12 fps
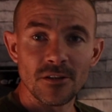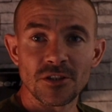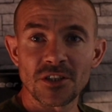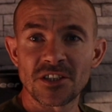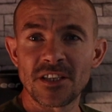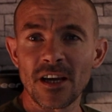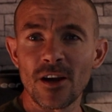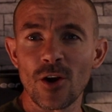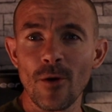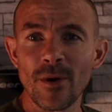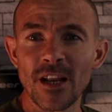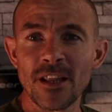just stick a
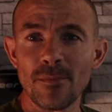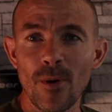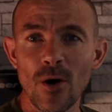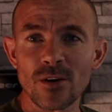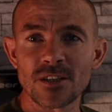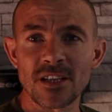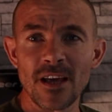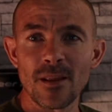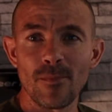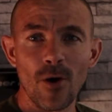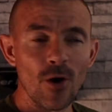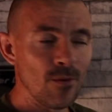comment in the box down the
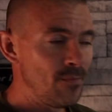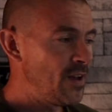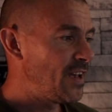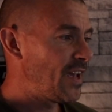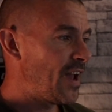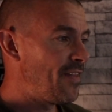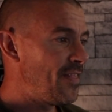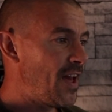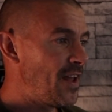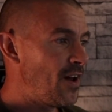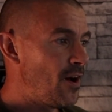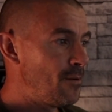bottom and
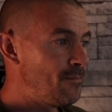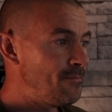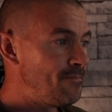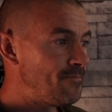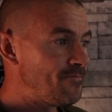then um,